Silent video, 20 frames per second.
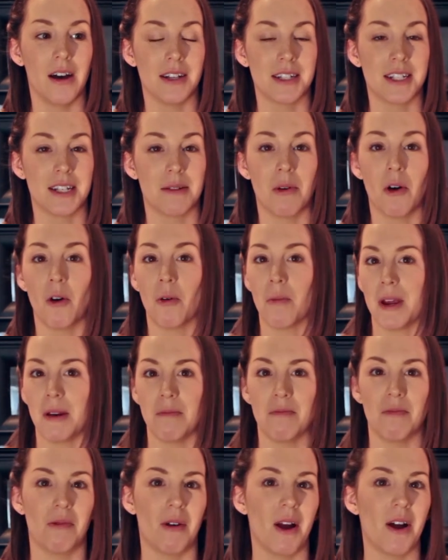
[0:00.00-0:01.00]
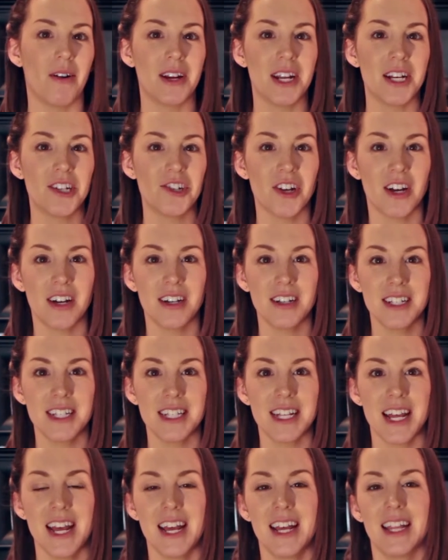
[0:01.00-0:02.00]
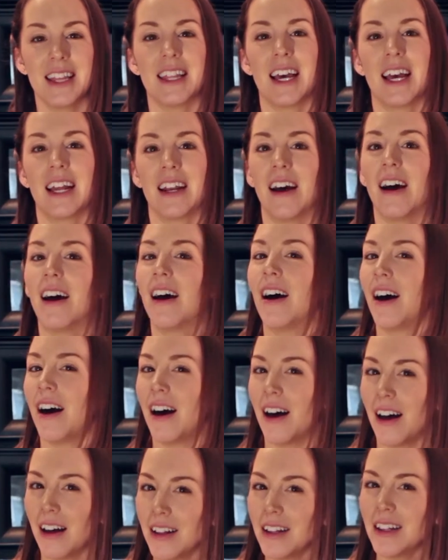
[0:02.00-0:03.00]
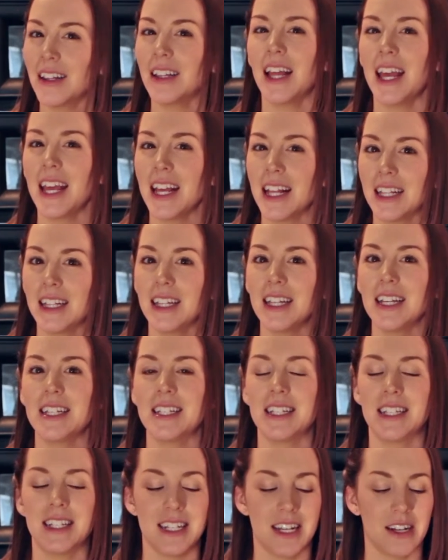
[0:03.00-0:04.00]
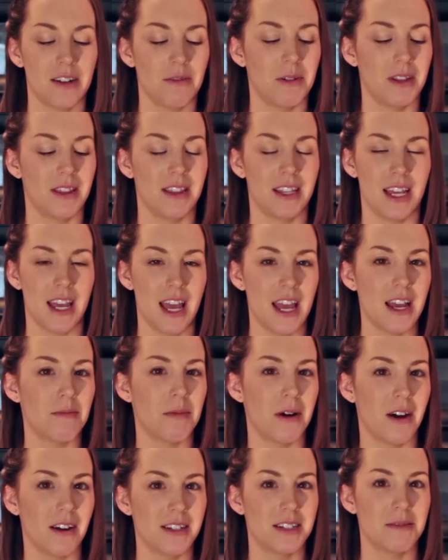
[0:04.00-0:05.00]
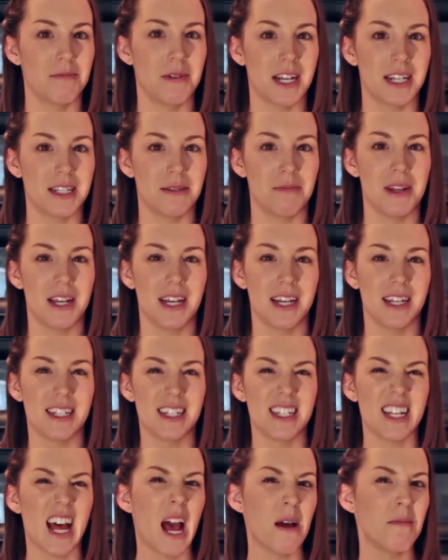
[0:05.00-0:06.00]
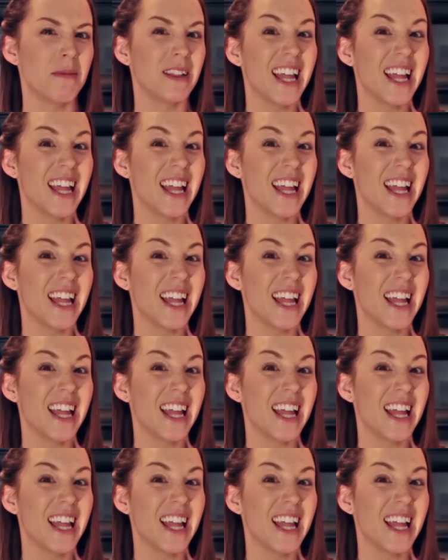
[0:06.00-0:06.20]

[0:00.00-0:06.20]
some homemade brownie chunks, then I'll likely stick with the cake box mix because I'm